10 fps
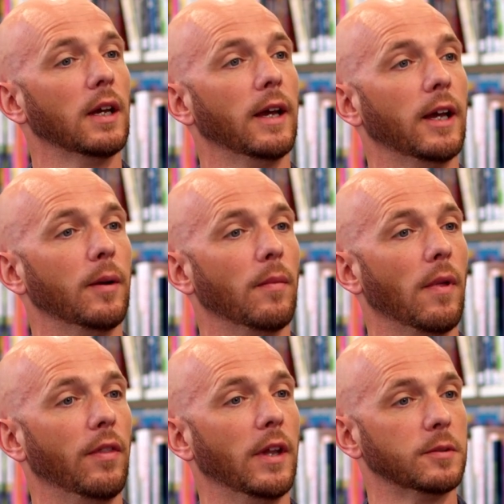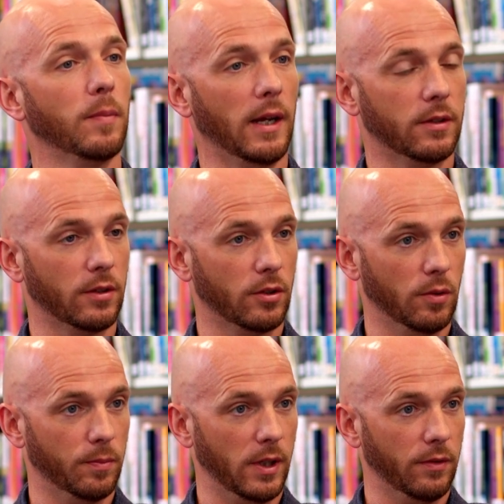Then it's back to their
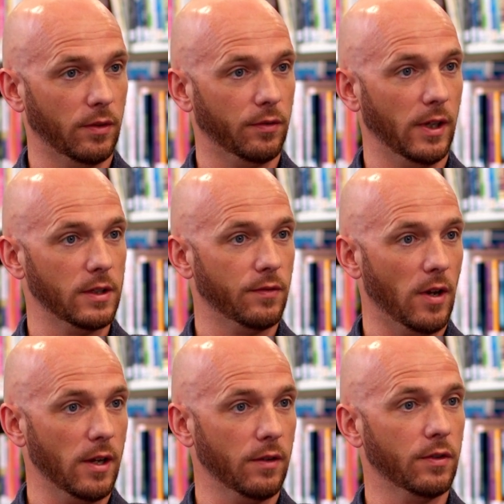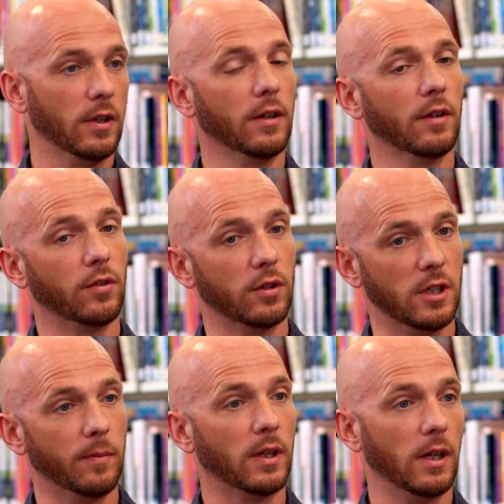company for phase 5 for
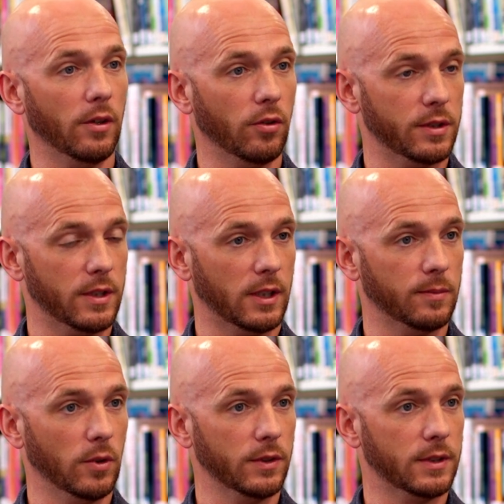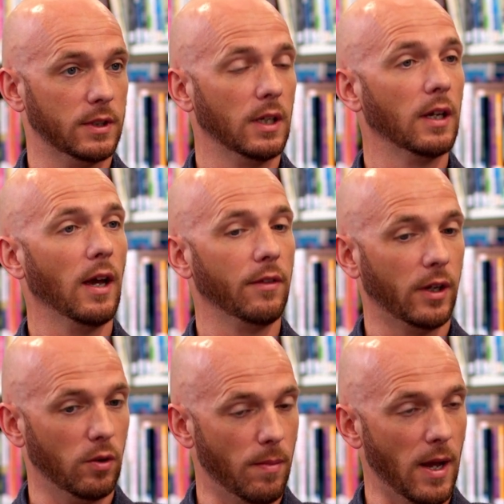typically another 6 months, and they
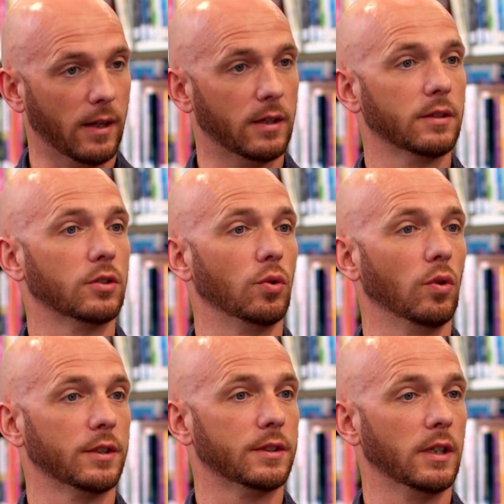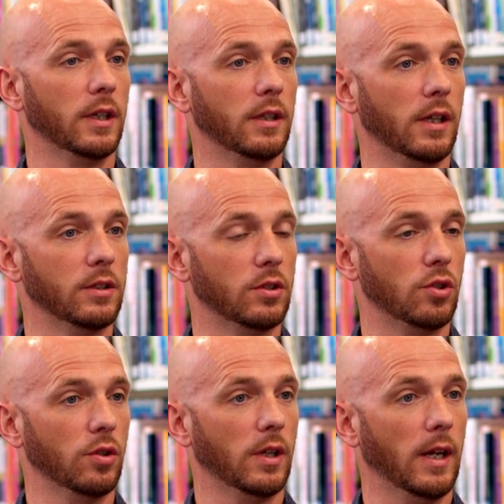come back to us in the
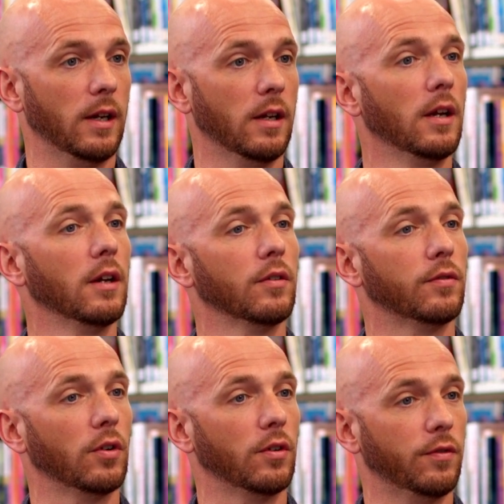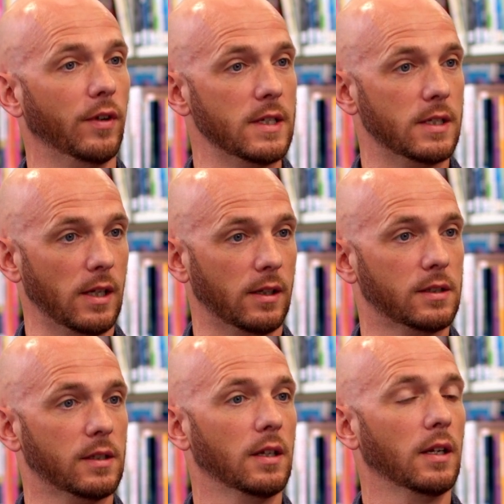institute again for phase
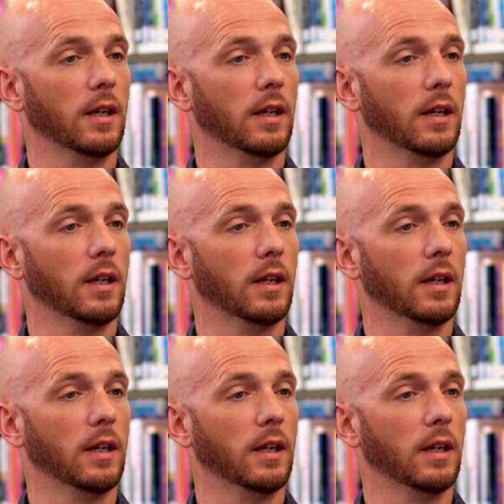6.